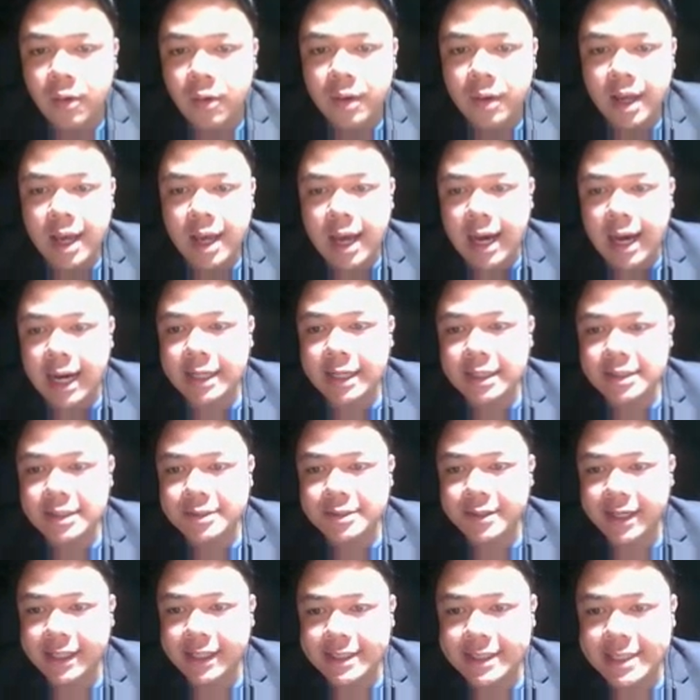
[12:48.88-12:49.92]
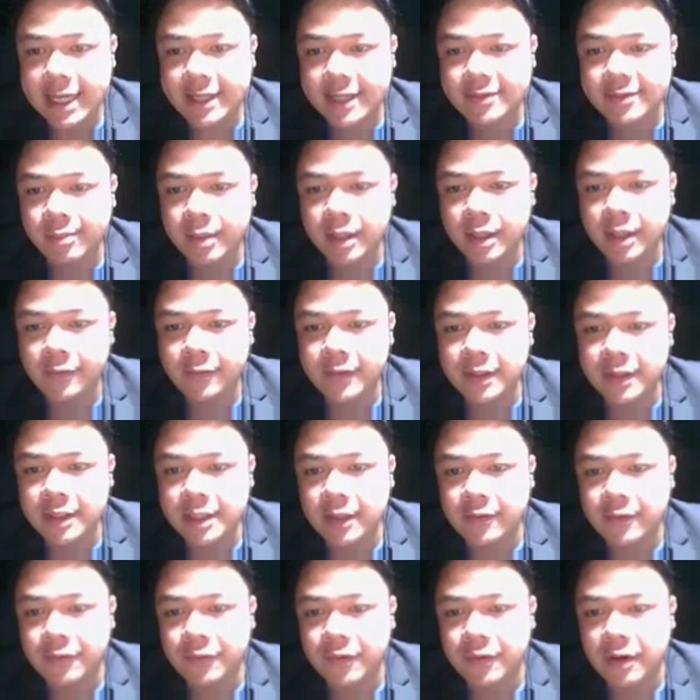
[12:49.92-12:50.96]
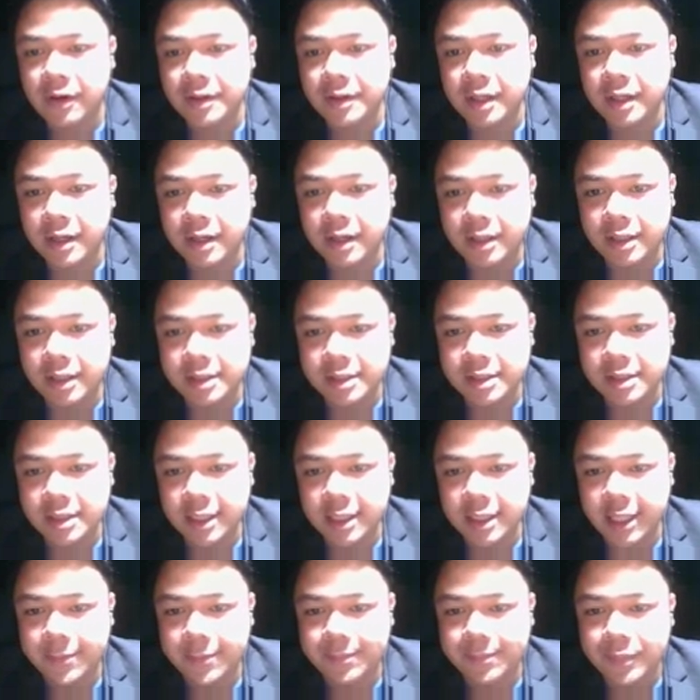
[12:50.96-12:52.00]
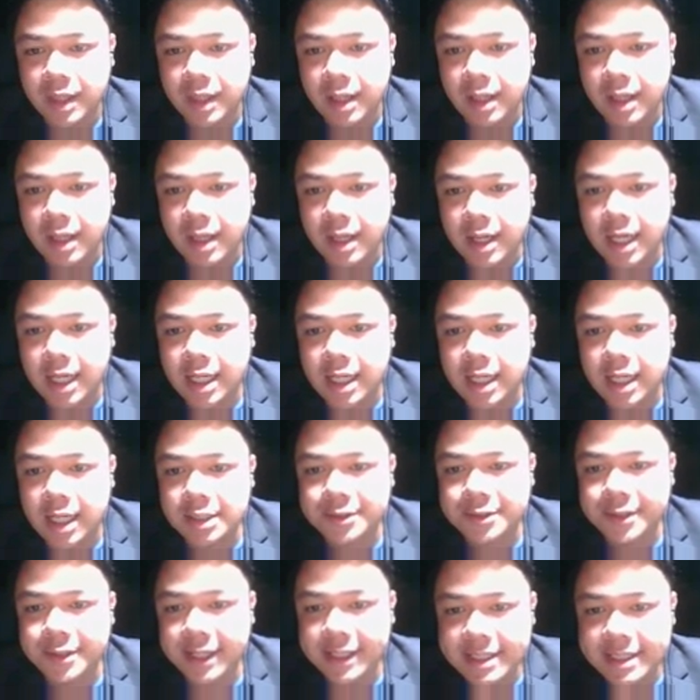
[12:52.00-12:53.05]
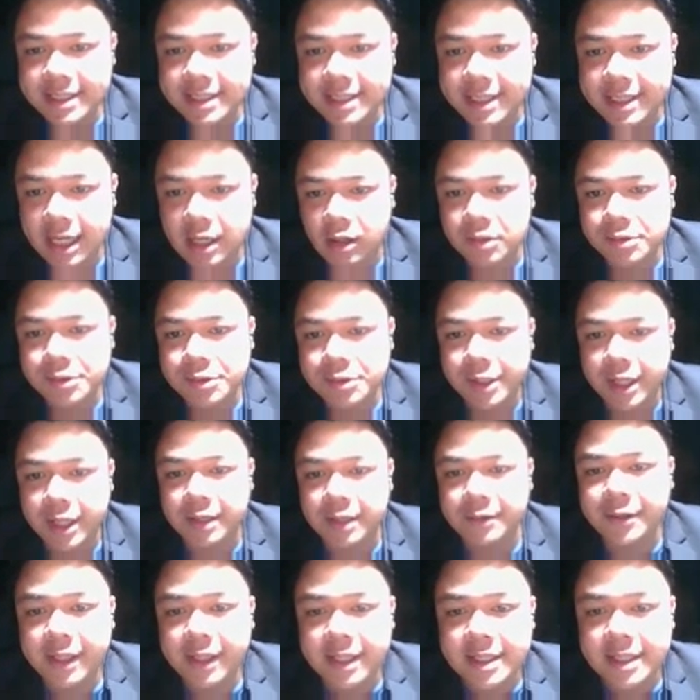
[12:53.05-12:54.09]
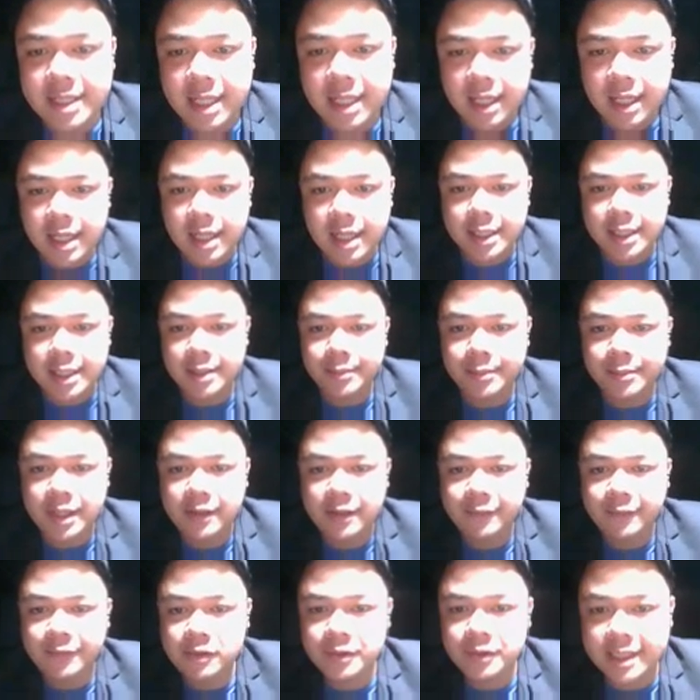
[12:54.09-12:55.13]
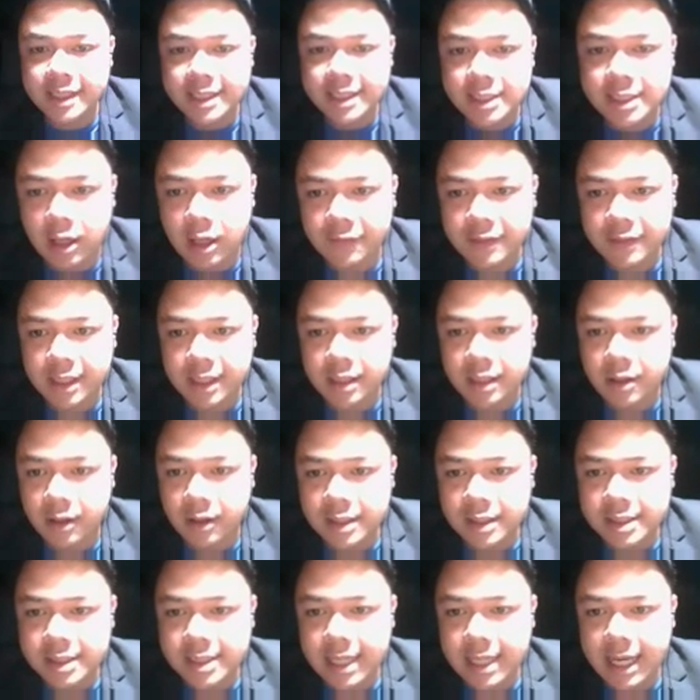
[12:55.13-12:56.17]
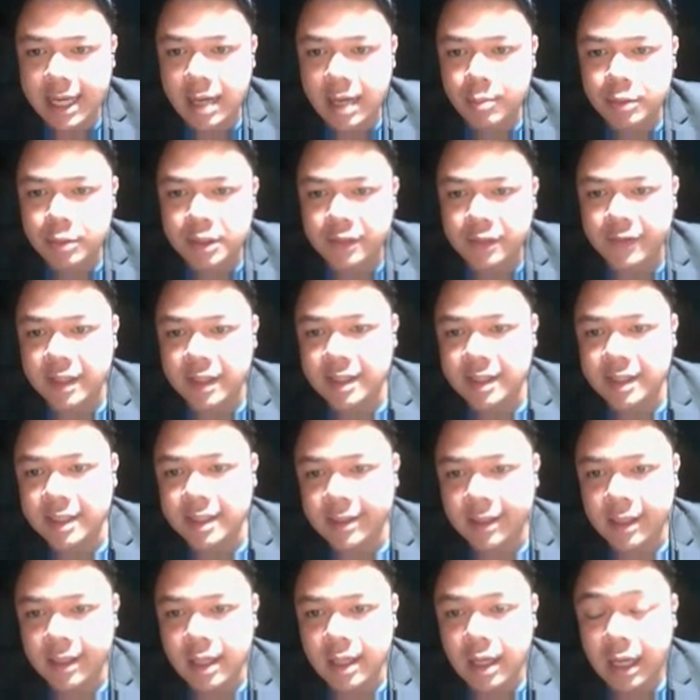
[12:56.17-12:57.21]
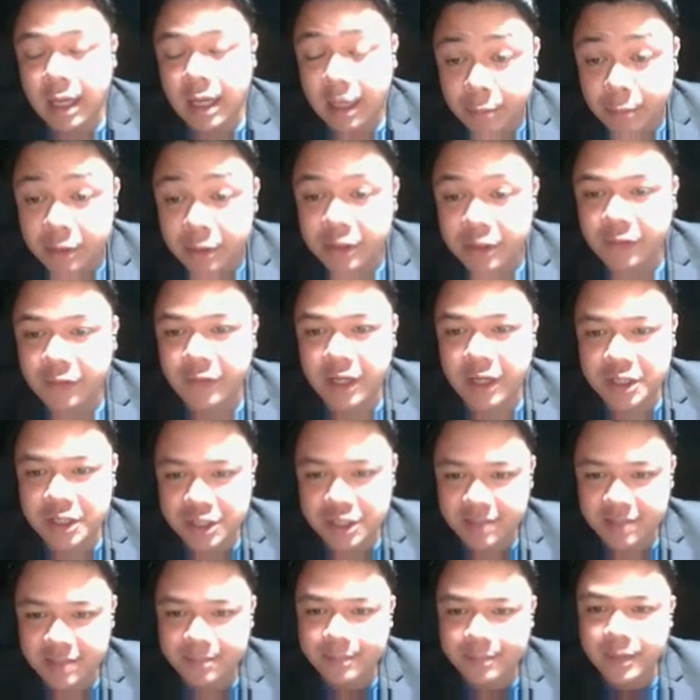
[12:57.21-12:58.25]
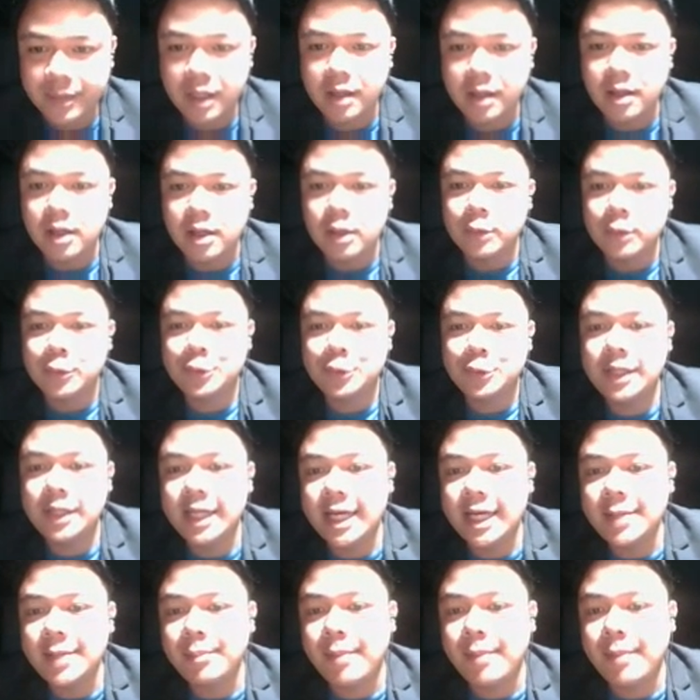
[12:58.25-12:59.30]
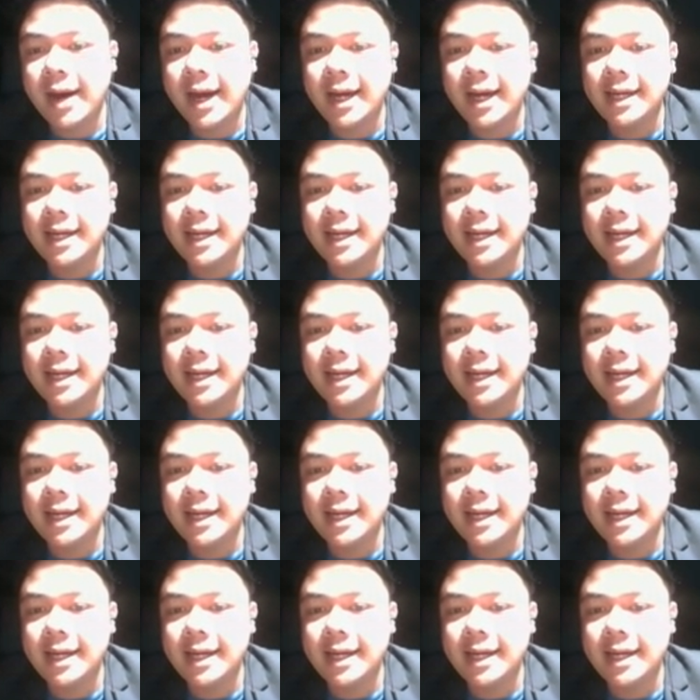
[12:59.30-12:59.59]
trainers can also increase the meaningfulness of the course and motivation to learn by assigning pre-work or pre-training assignments such as reading or